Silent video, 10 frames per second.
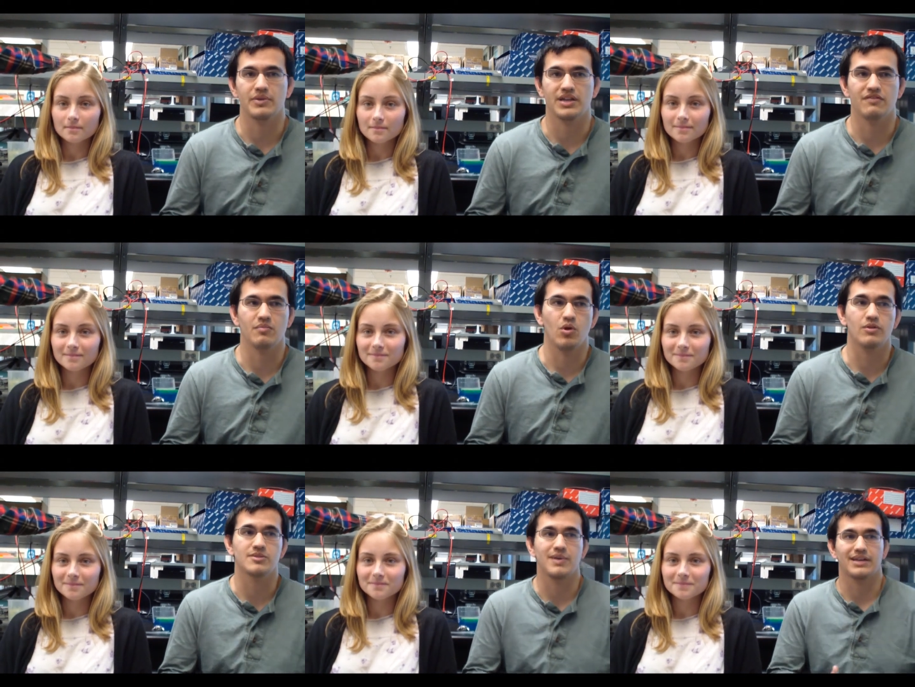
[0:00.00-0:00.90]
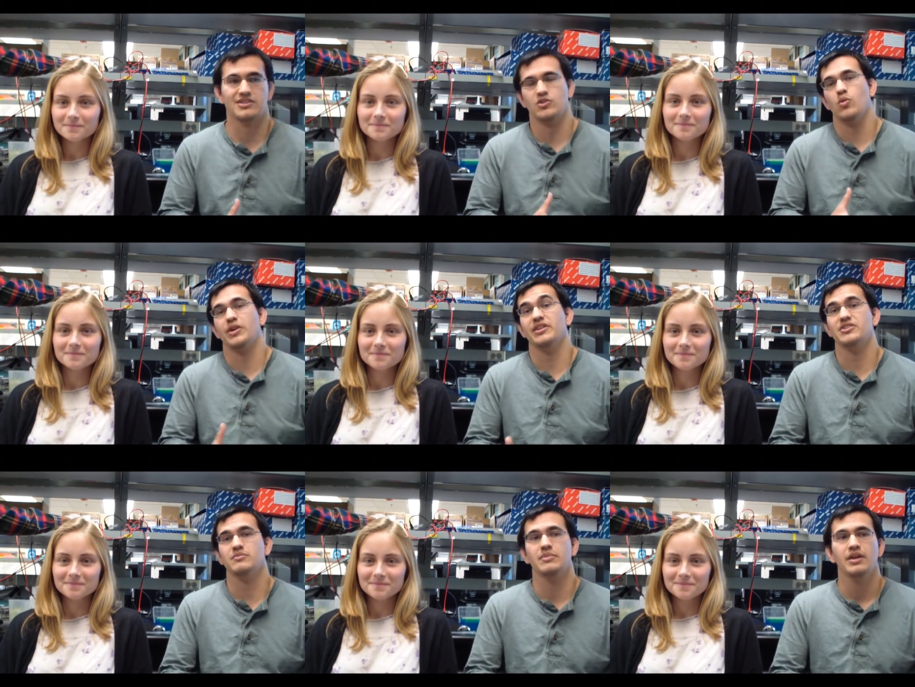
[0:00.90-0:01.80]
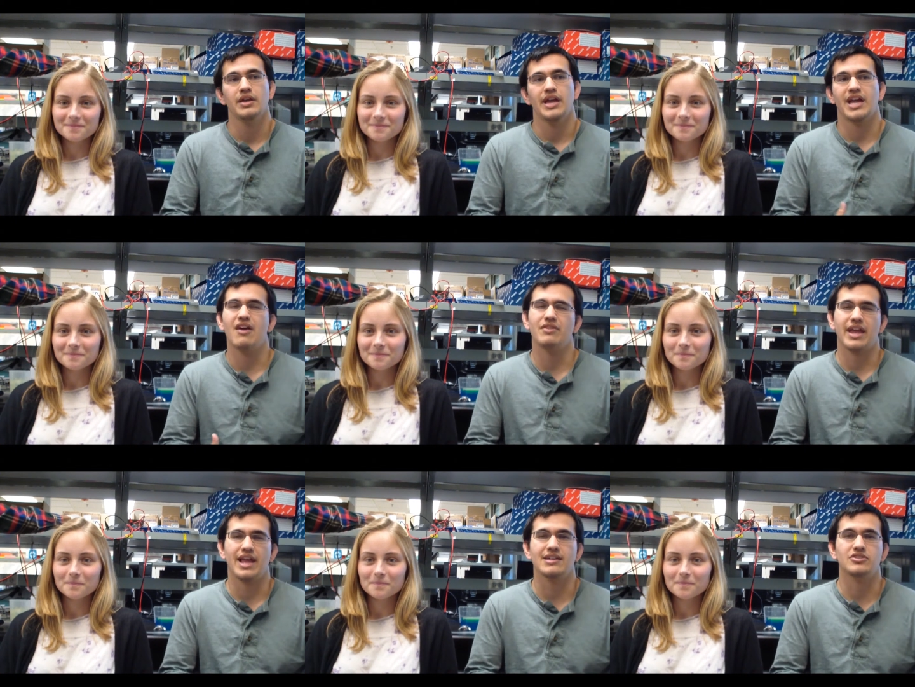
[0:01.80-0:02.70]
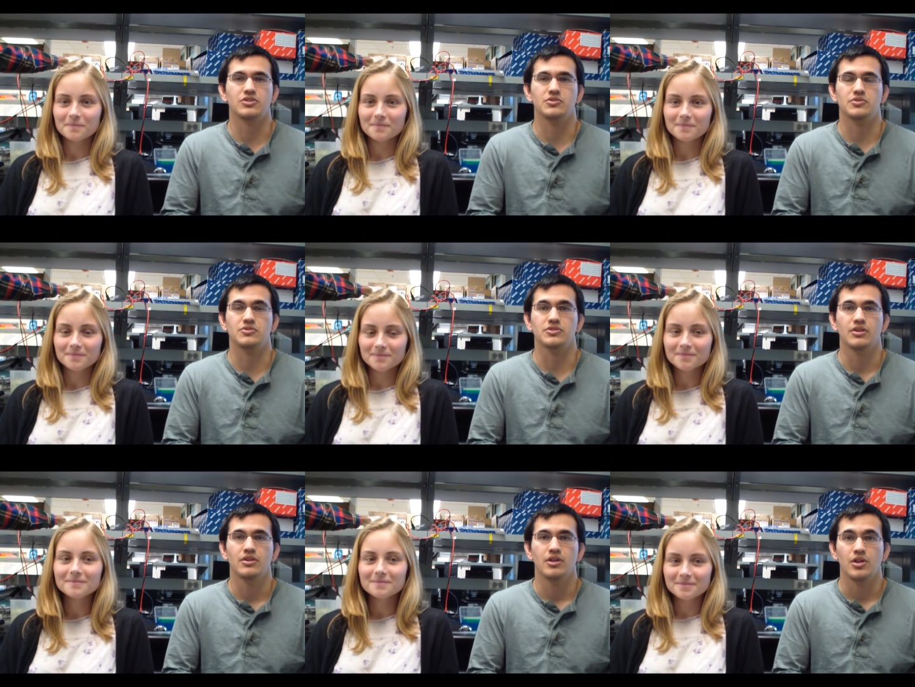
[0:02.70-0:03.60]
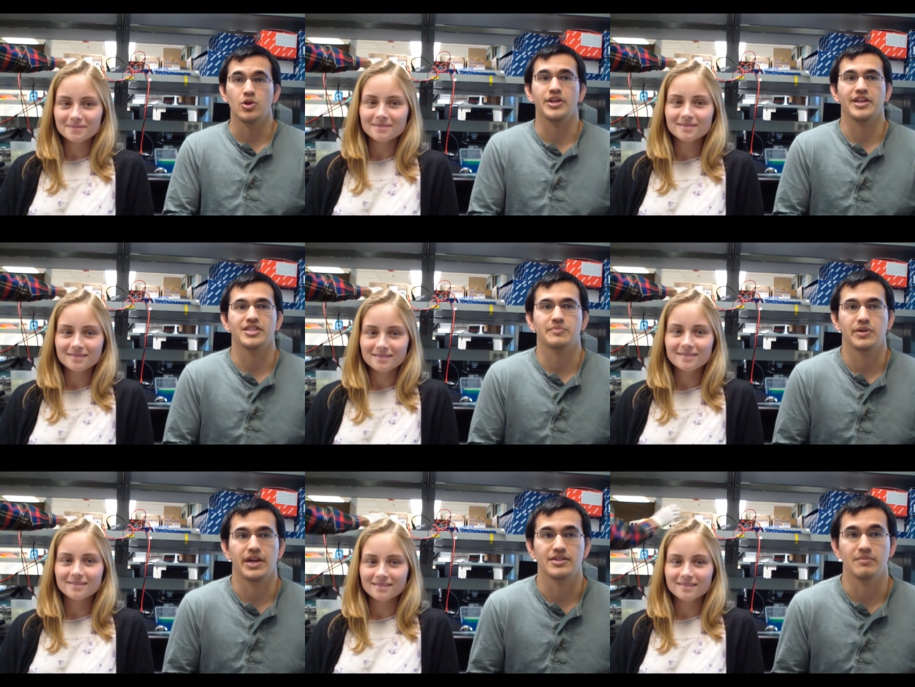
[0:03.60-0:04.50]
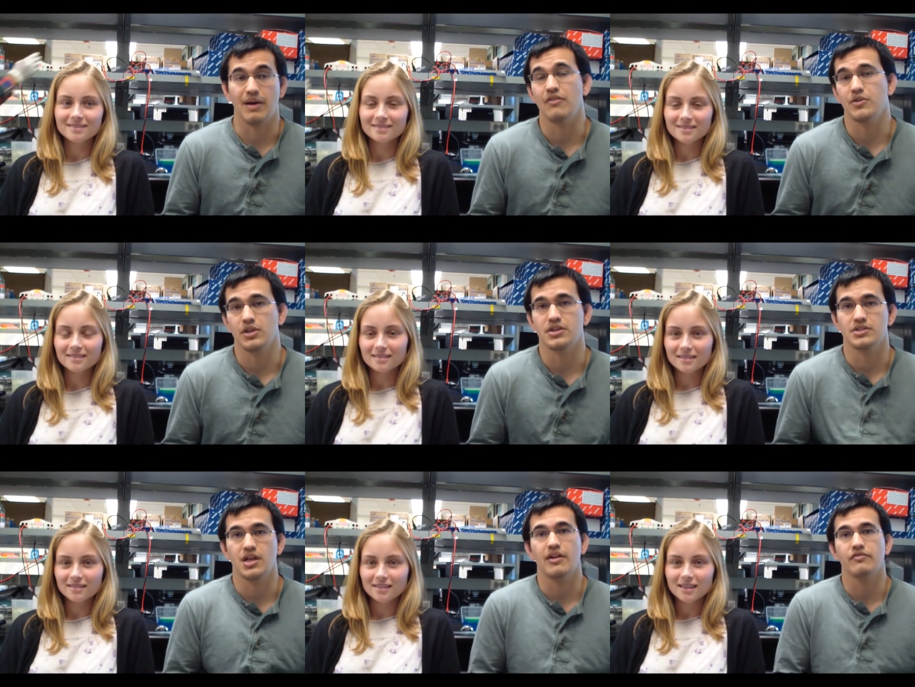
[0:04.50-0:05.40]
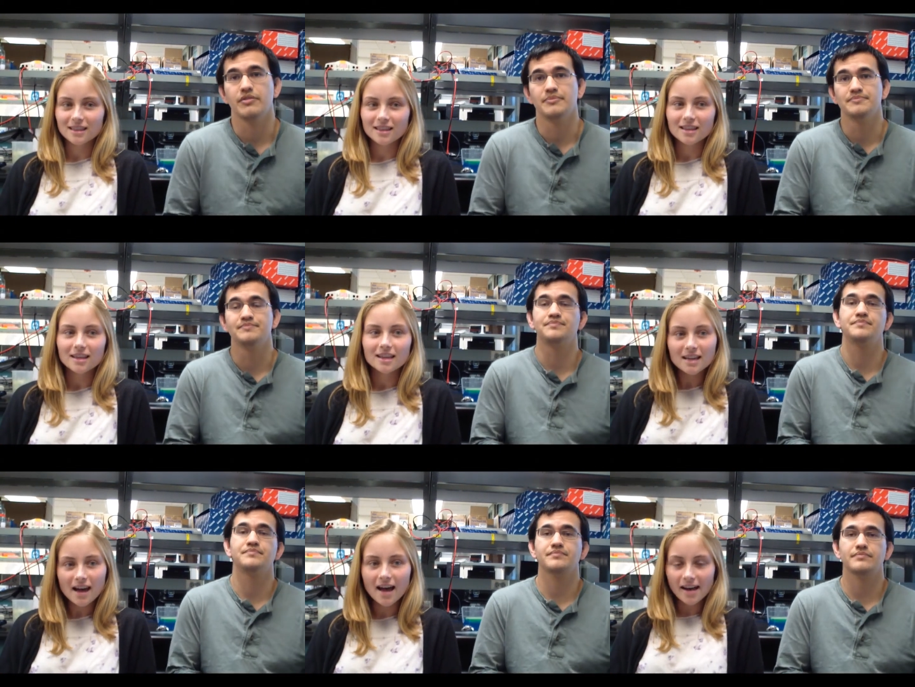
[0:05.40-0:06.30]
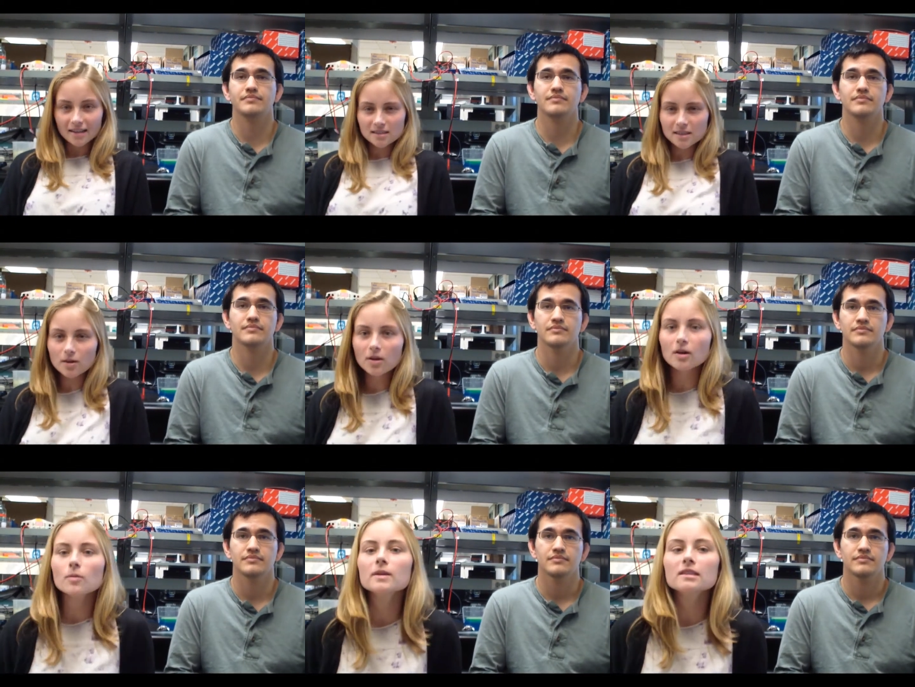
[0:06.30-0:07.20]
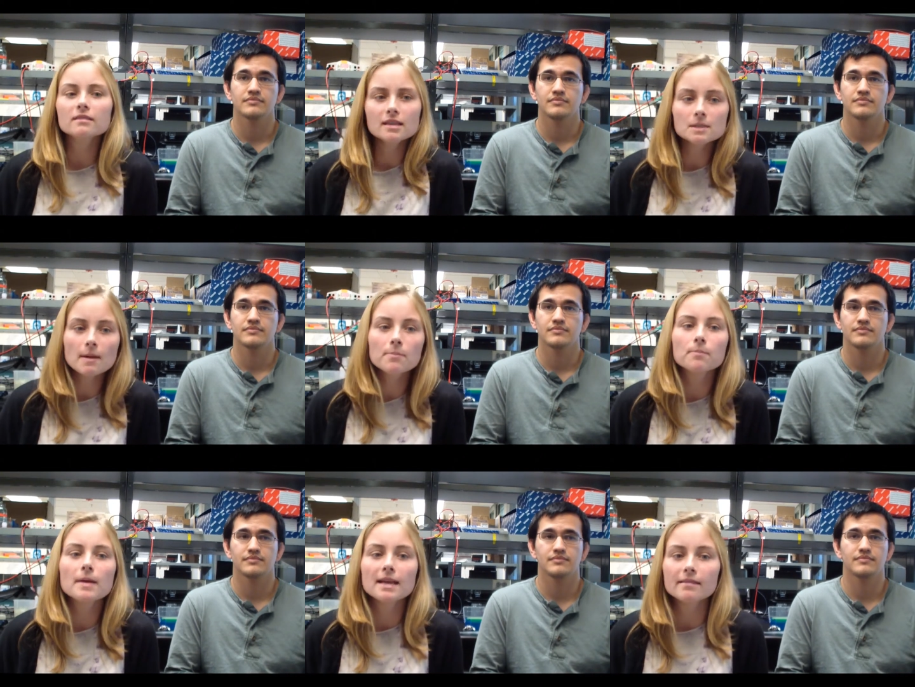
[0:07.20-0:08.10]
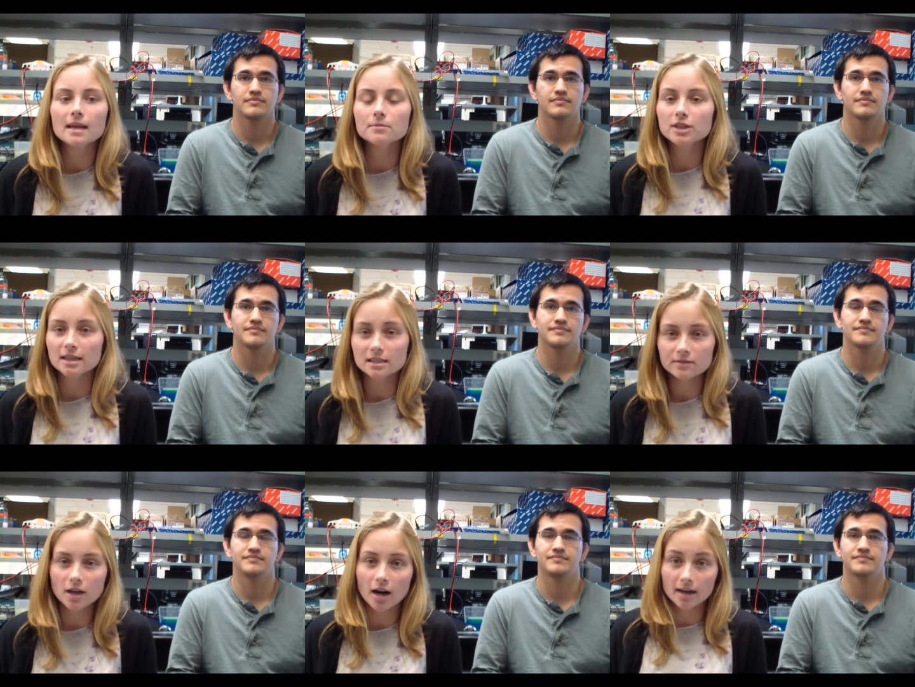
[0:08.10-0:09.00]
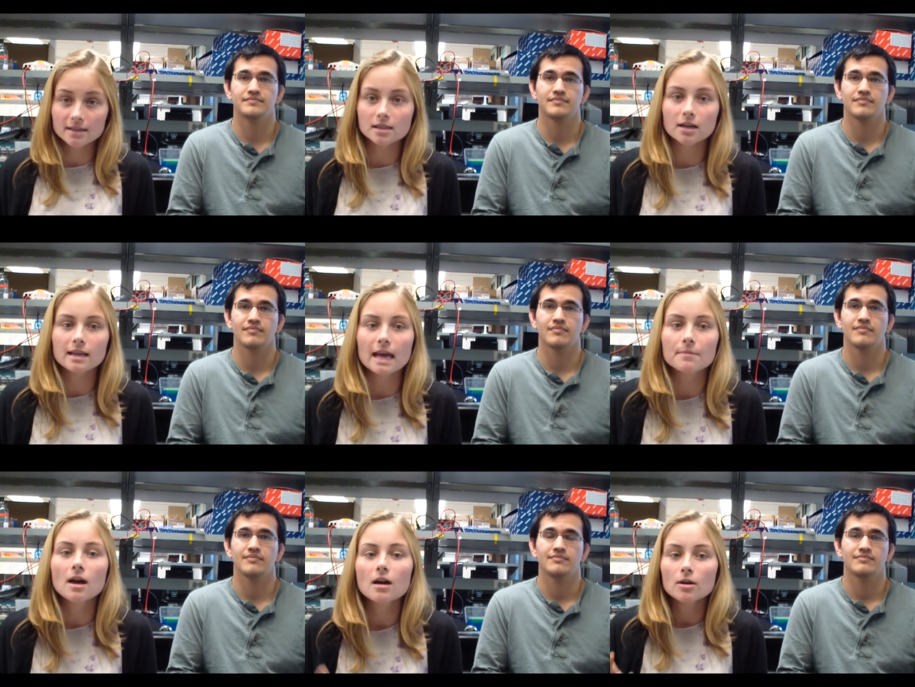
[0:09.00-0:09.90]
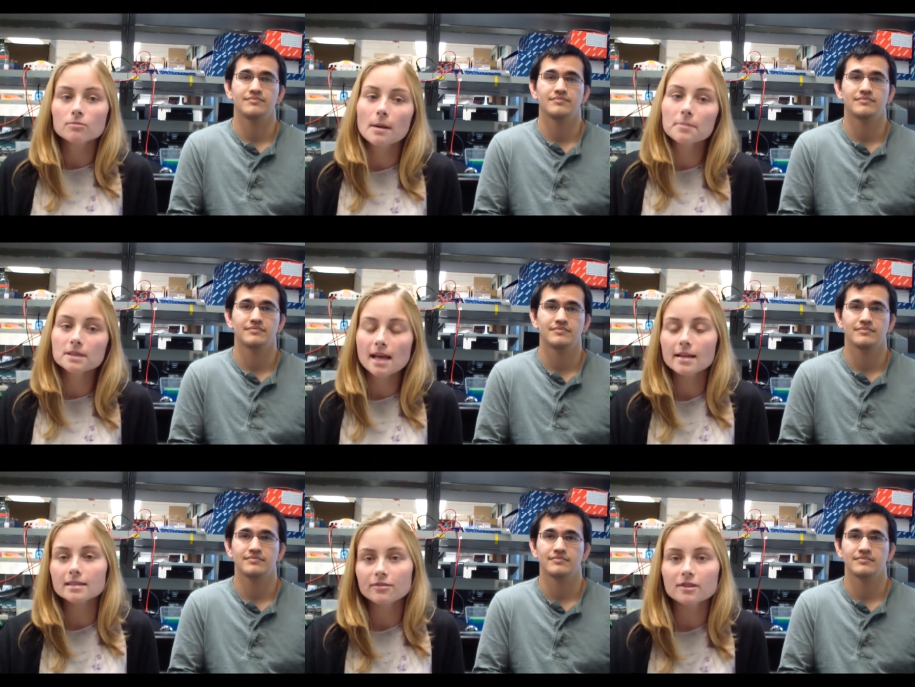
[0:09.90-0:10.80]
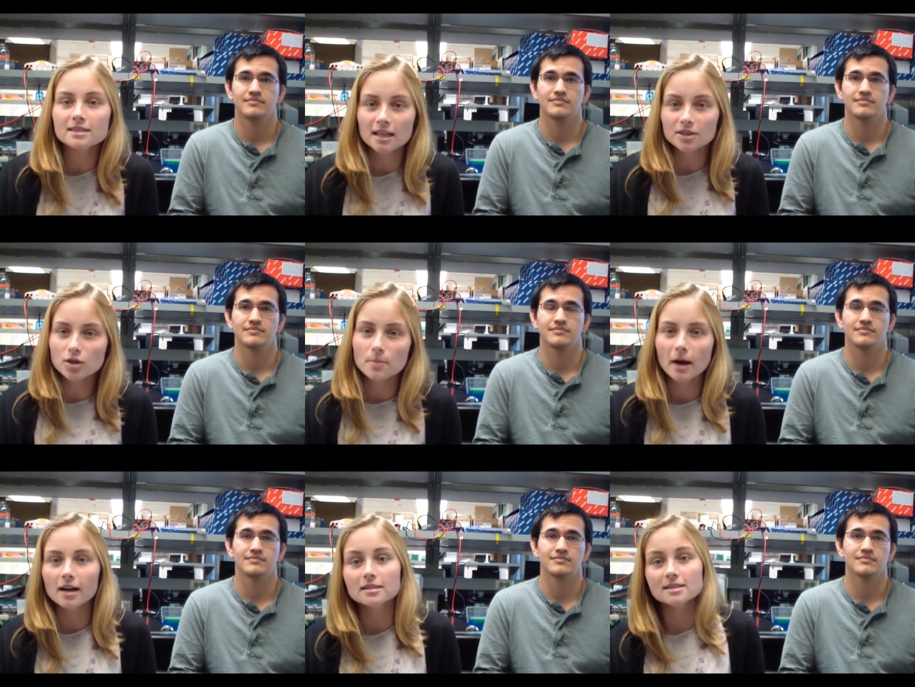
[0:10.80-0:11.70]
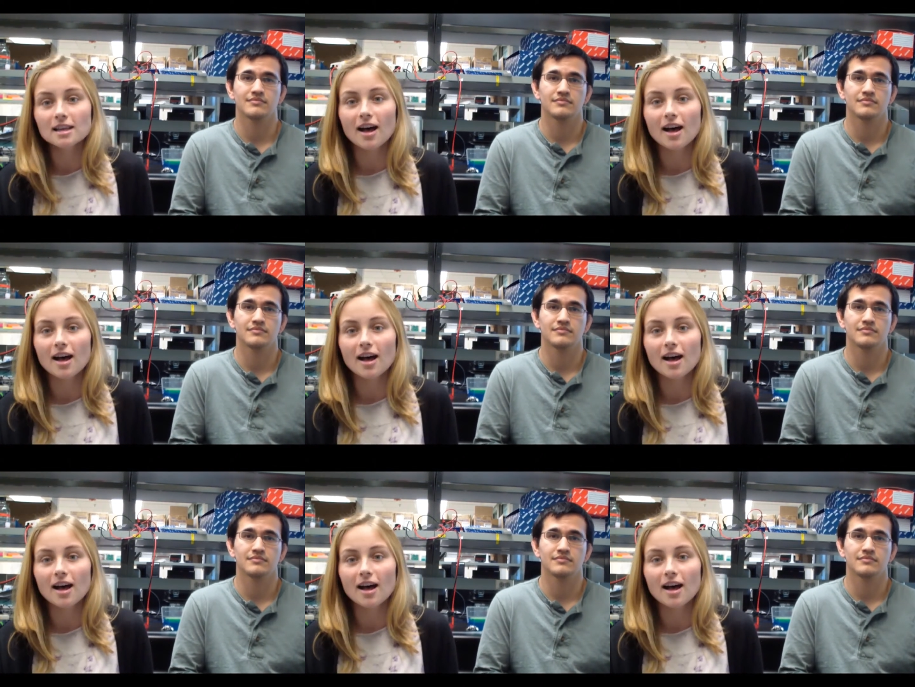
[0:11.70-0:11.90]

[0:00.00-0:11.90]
Speaker 1: we give them more respect as an organism, kind of enhance the user's learning experience about euglena's life.
Speaker 2: Yeah, and so we did this by making the objective targets in our game represent different essential parts